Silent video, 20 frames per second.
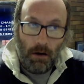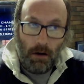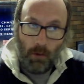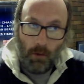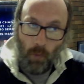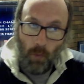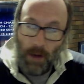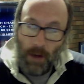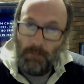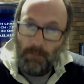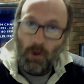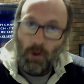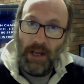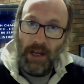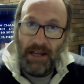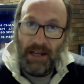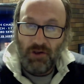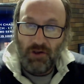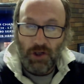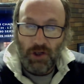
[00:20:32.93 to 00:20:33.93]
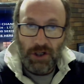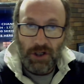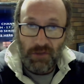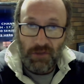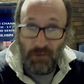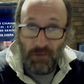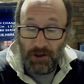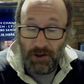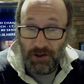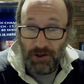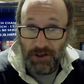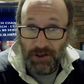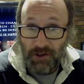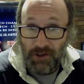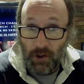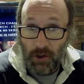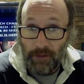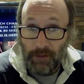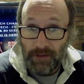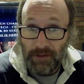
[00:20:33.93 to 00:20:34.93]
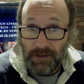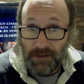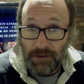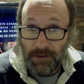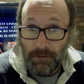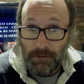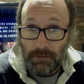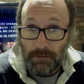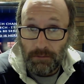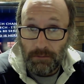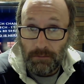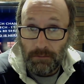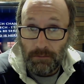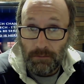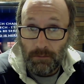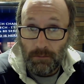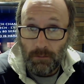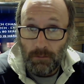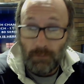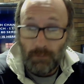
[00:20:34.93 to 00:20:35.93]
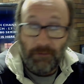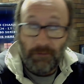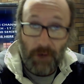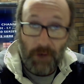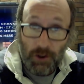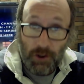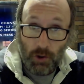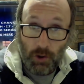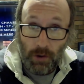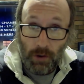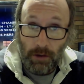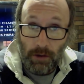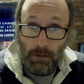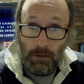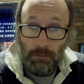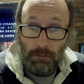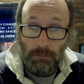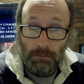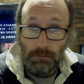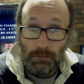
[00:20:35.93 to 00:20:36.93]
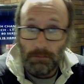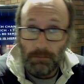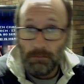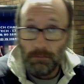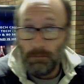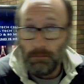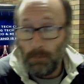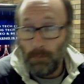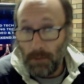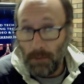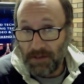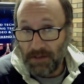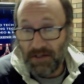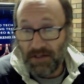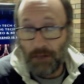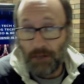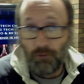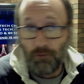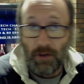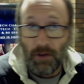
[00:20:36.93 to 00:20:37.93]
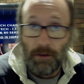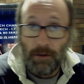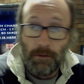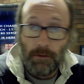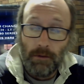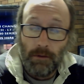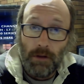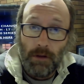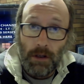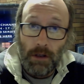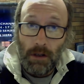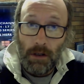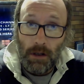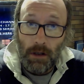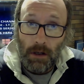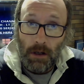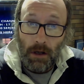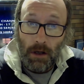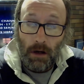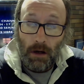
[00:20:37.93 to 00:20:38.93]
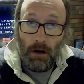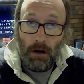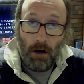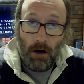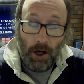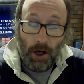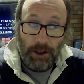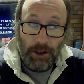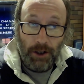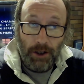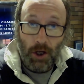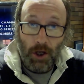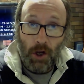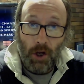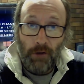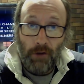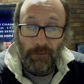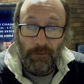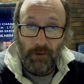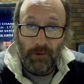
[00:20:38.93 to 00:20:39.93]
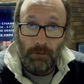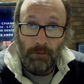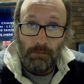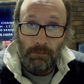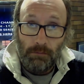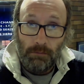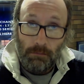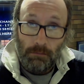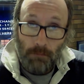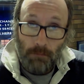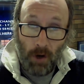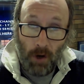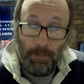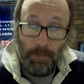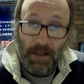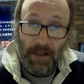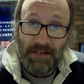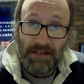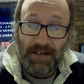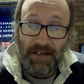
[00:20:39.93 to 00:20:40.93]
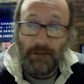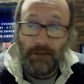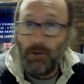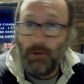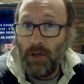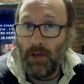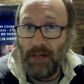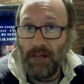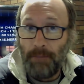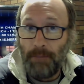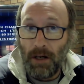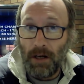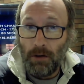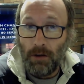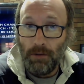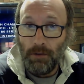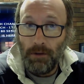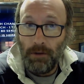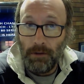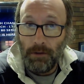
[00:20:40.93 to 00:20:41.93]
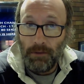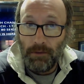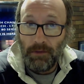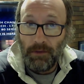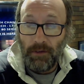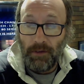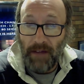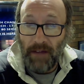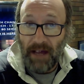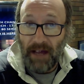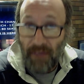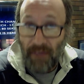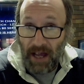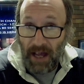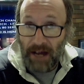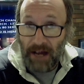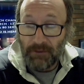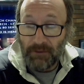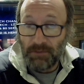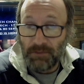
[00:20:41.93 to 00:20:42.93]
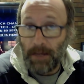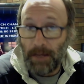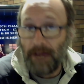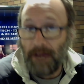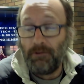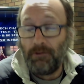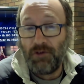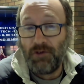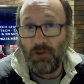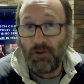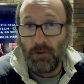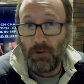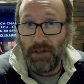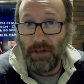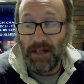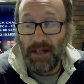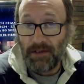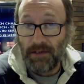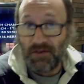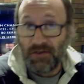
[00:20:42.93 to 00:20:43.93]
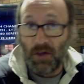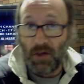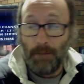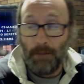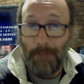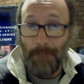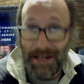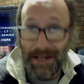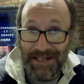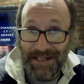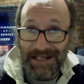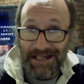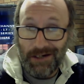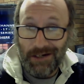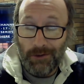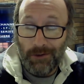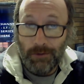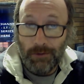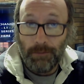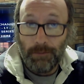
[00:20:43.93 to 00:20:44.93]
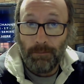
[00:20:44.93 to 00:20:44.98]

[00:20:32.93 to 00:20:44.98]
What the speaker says: When my engine is freshly serviced, fresh oil, etc., I can go from my place here in Leopold to the other half's parents' joint, the other side of Bendigo,